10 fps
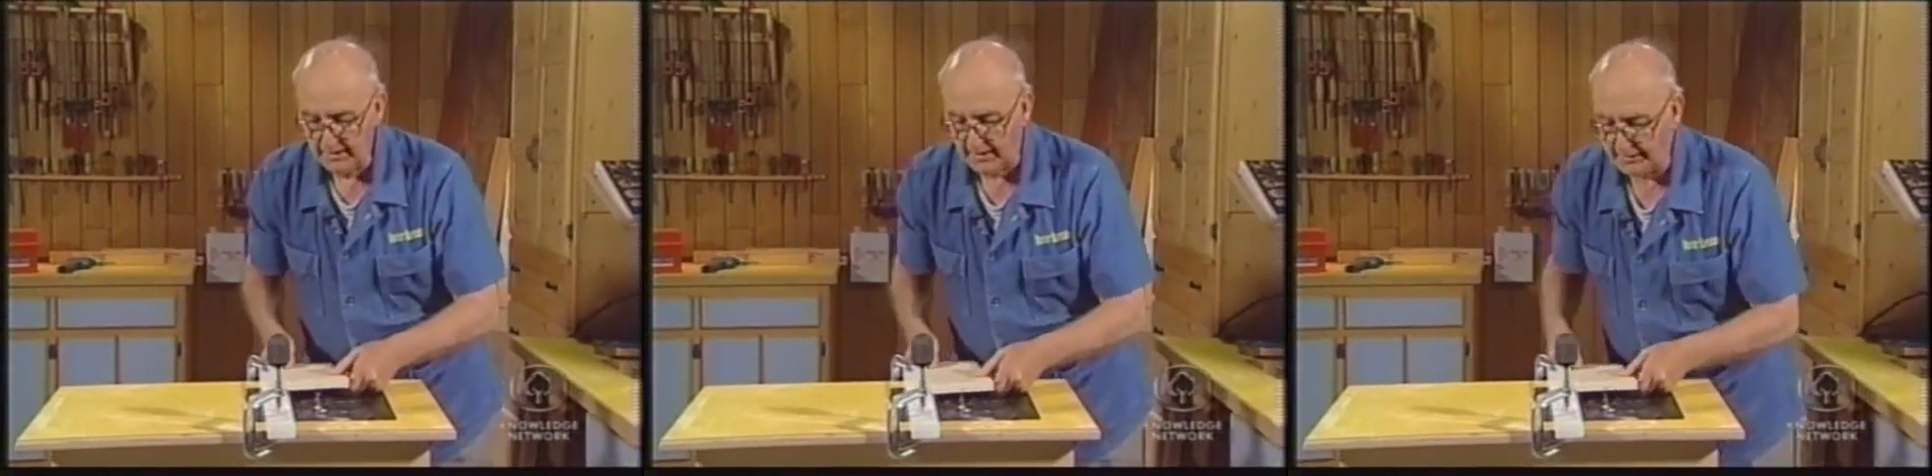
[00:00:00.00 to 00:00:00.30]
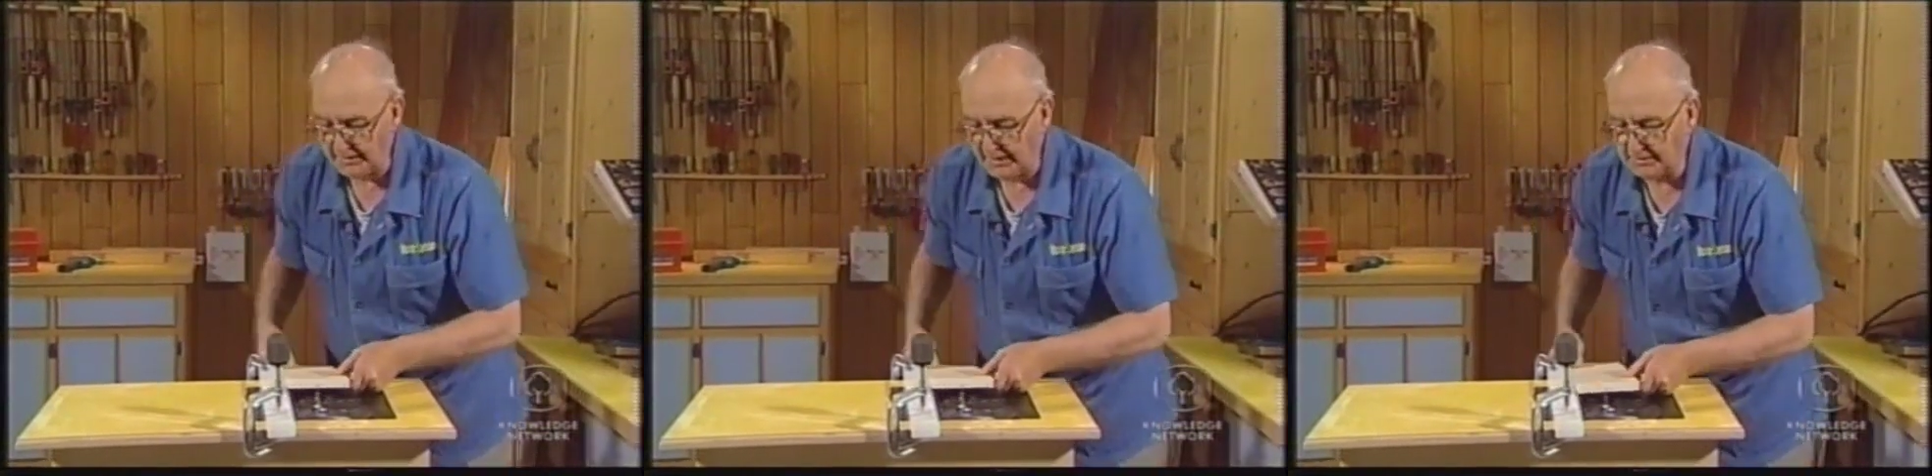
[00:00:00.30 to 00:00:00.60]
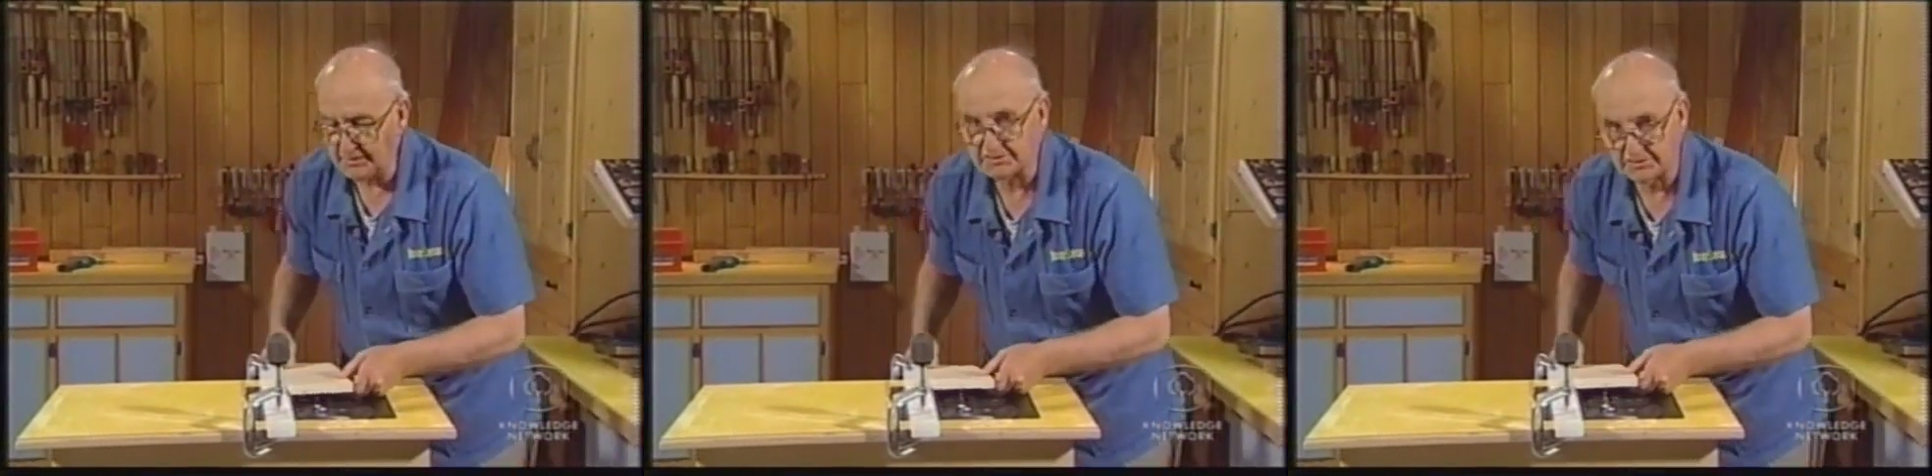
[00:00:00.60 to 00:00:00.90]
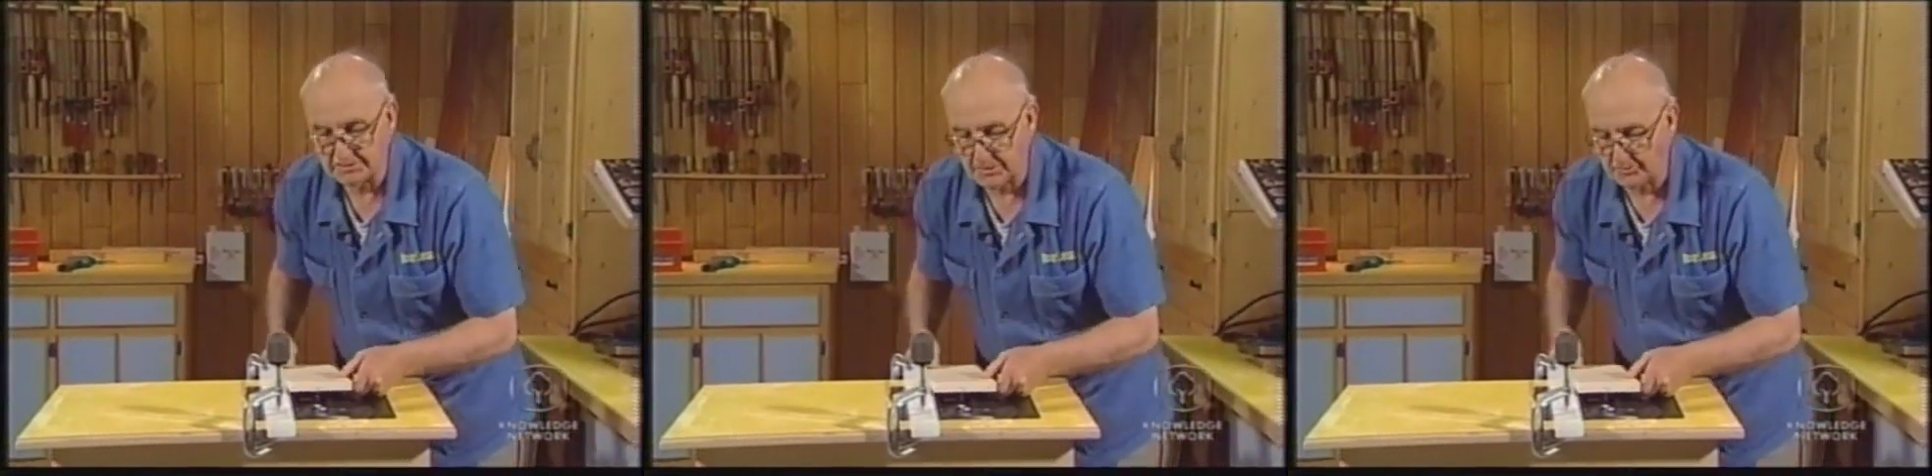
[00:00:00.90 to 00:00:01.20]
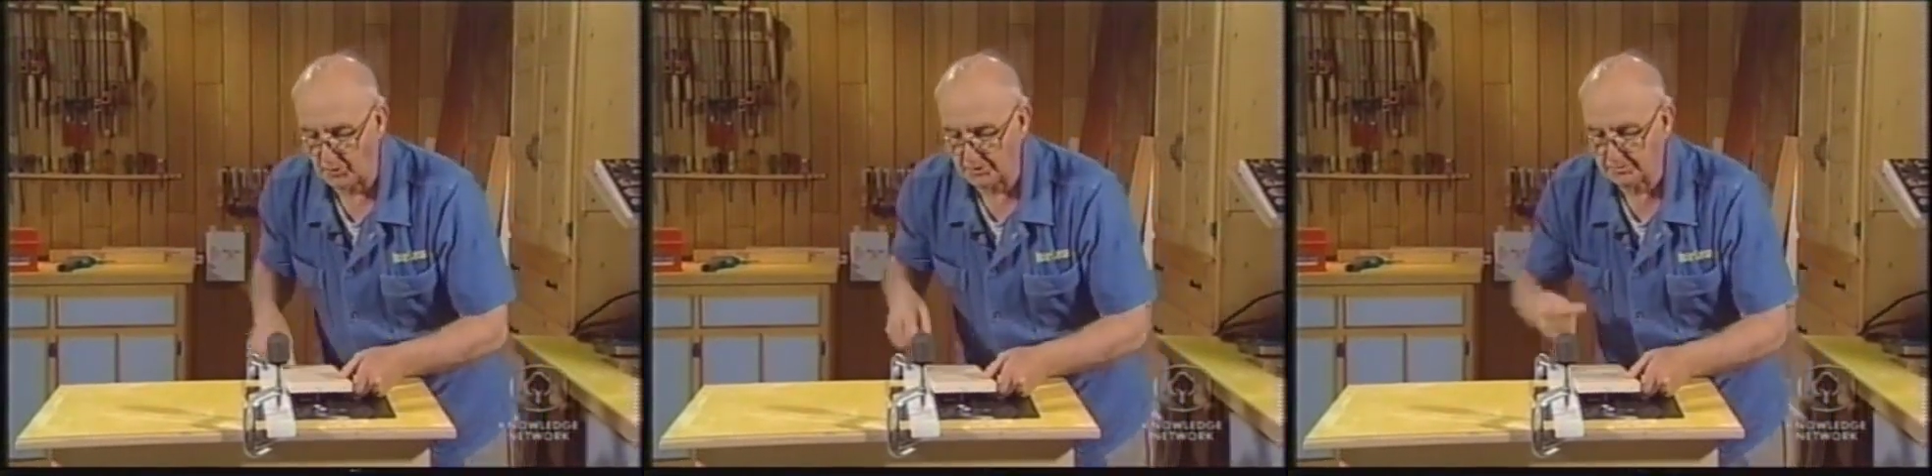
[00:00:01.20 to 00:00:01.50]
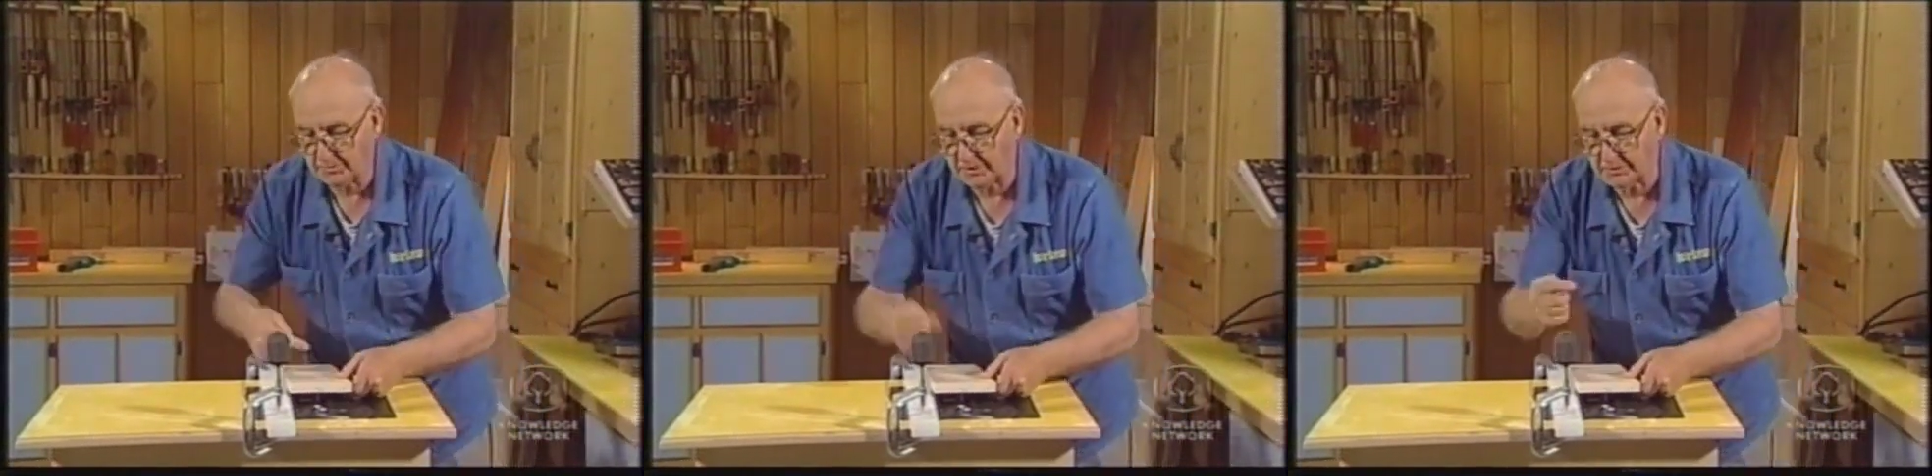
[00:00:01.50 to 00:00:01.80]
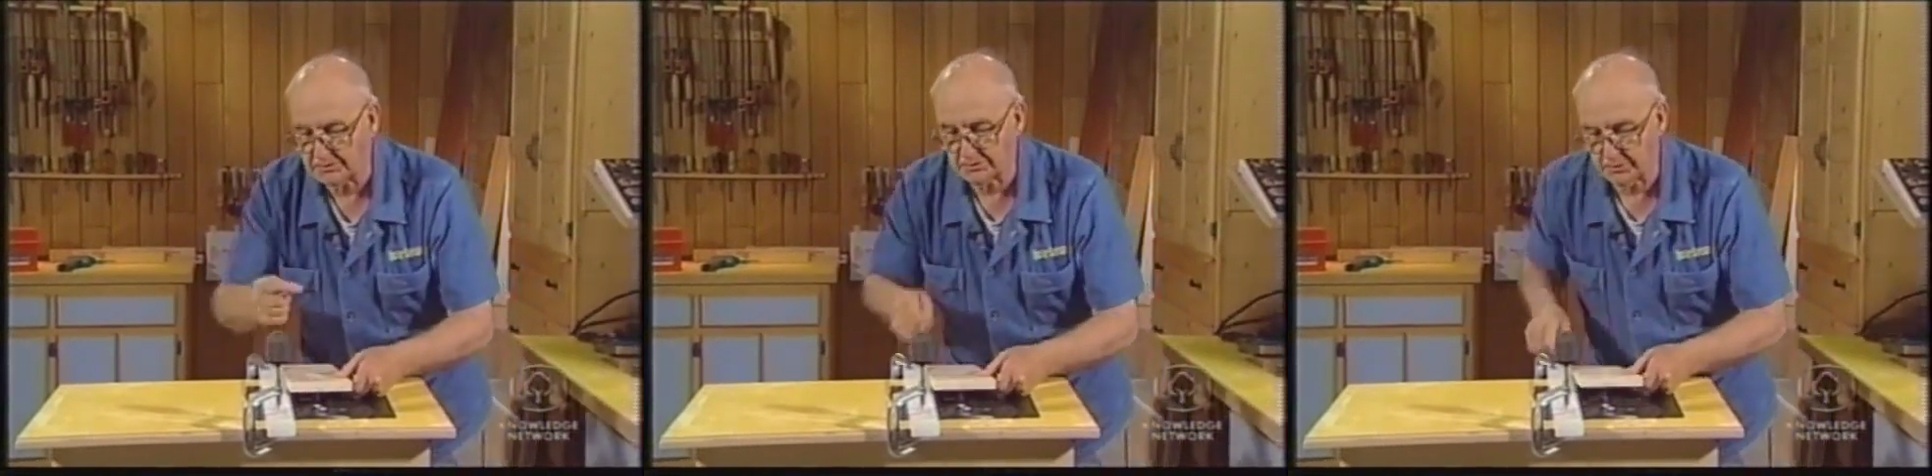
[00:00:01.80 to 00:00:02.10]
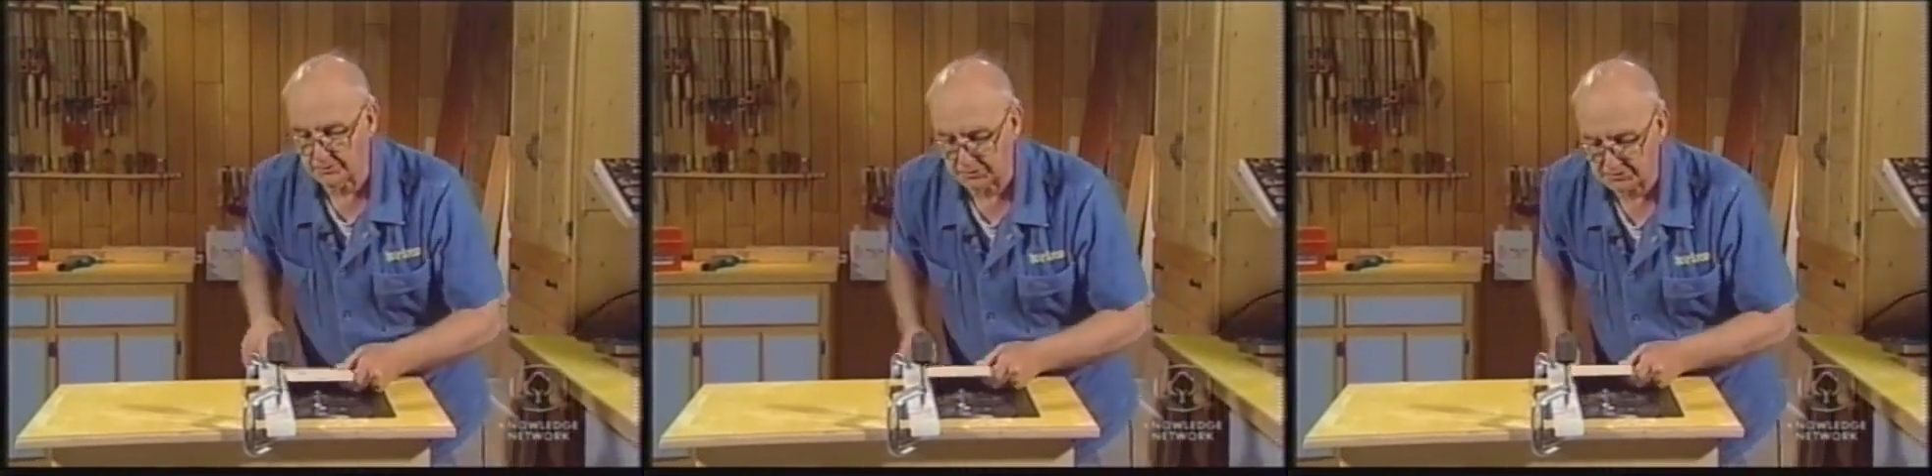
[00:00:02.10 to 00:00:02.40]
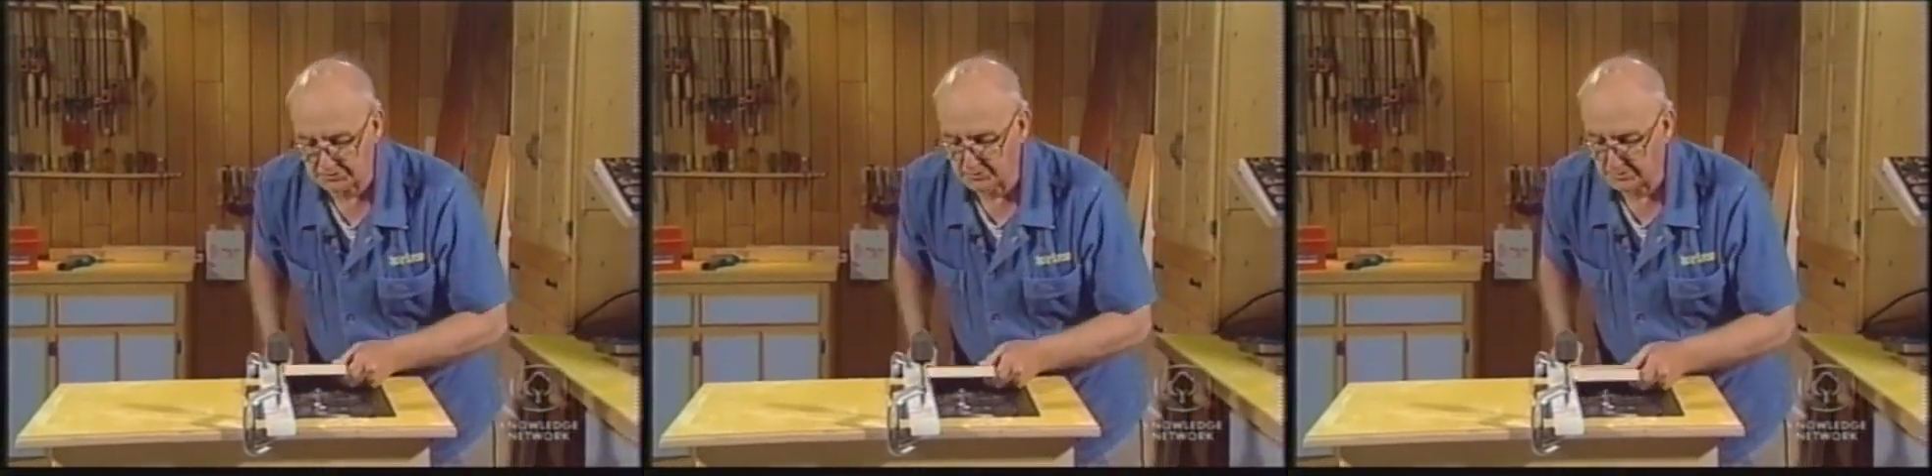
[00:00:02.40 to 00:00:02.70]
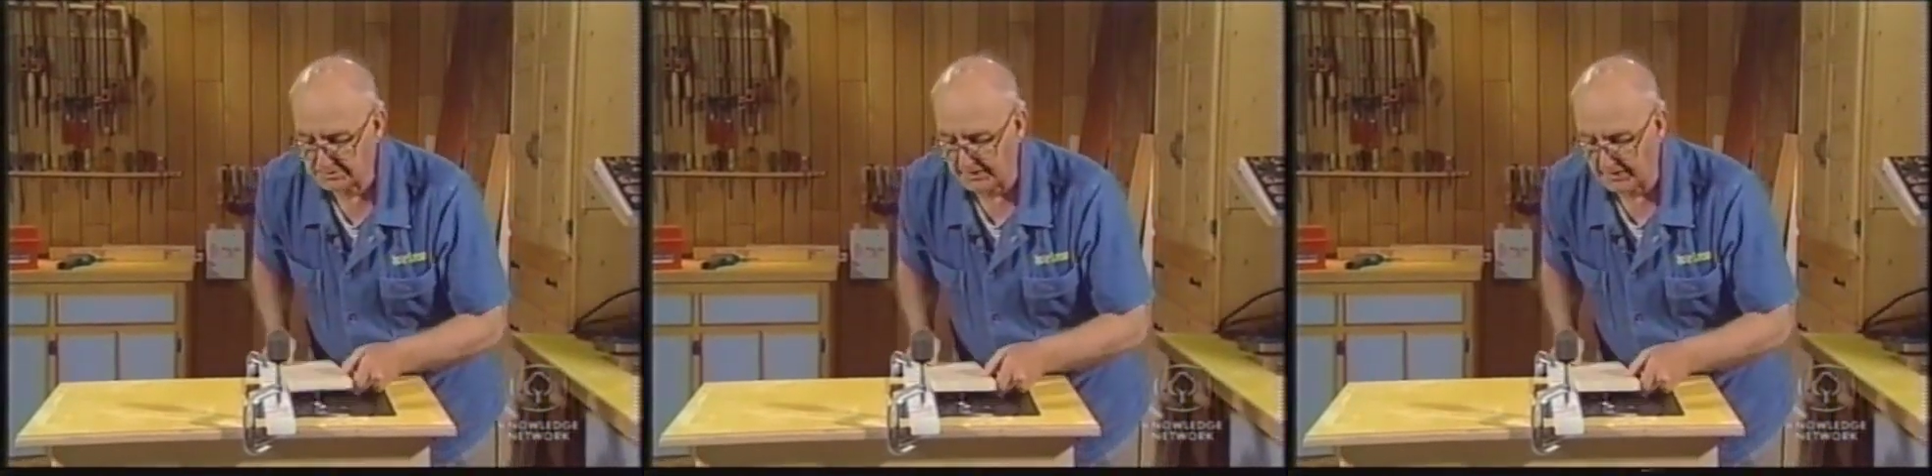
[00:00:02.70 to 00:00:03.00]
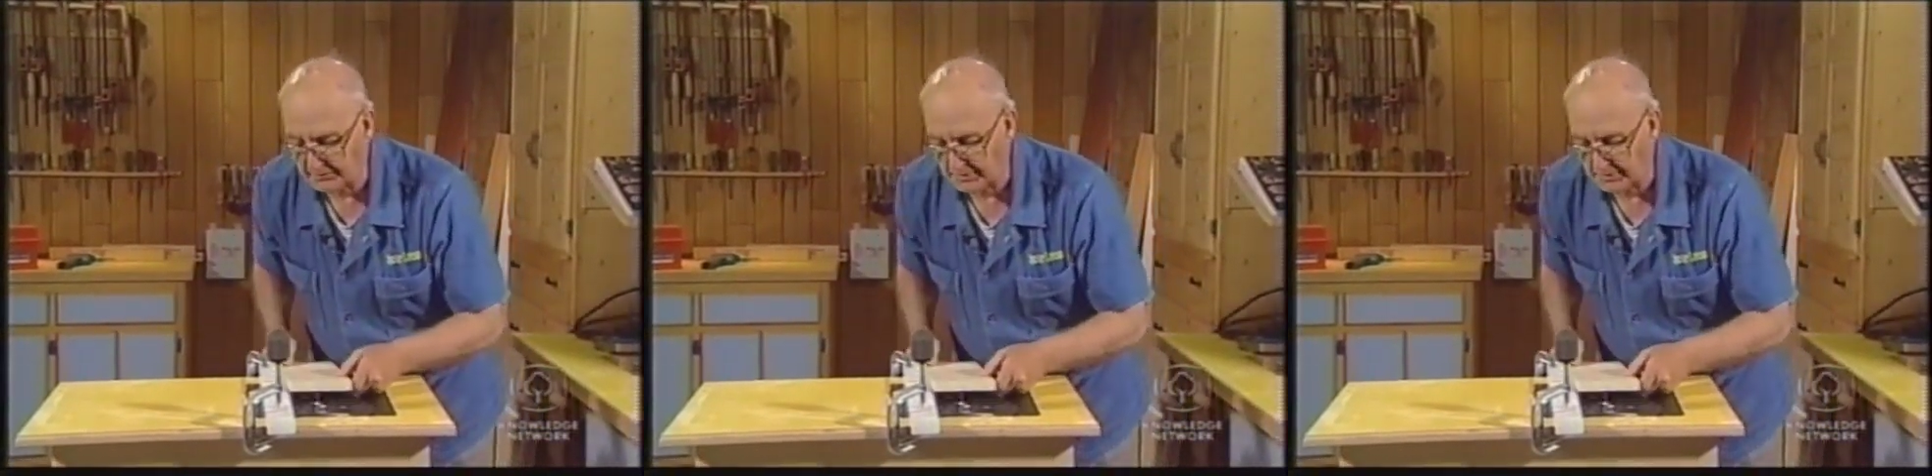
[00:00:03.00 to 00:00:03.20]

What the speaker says: And again, this isn't important because you're going to put the screw inside of